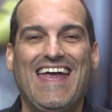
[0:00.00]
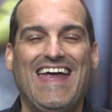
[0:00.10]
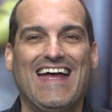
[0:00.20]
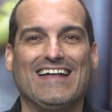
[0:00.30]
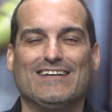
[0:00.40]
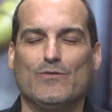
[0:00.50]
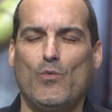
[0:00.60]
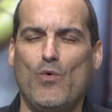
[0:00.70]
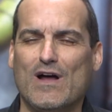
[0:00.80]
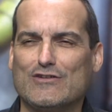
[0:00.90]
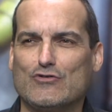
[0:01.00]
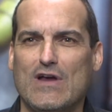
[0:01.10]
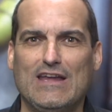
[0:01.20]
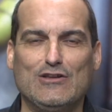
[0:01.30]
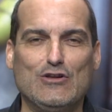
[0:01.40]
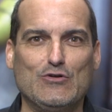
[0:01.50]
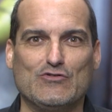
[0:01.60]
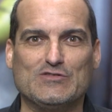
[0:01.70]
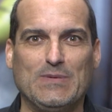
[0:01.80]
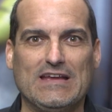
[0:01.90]
And what great
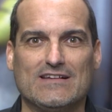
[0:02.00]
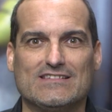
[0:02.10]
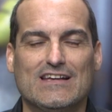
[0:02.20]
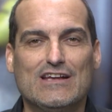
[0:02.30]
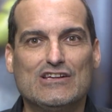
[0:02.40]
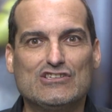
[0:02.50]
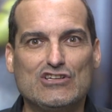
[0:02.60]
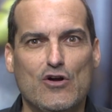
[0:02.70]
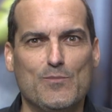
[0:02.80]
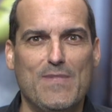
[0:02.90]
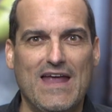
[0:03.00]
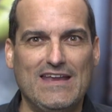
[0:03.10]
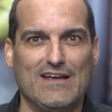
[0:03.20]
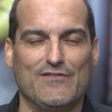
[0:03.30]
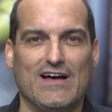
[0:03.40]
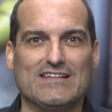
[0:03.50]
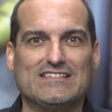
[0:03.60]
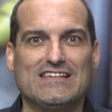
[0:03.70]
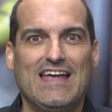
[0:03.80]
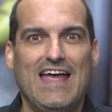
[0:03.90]
news, because so many of
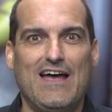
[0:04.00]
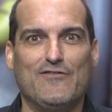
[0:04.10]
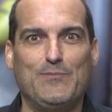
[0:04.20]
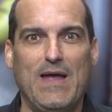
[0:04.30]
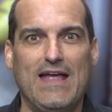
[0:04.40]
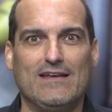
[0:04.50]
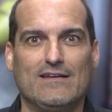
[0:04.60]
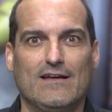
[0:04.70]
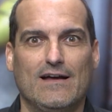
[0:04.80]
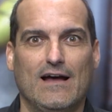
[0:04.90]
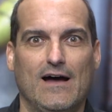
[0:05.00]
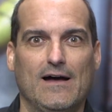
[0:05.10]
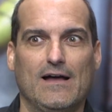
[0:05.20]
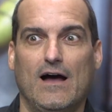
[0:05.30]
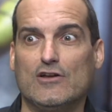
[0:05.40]
us have been uh,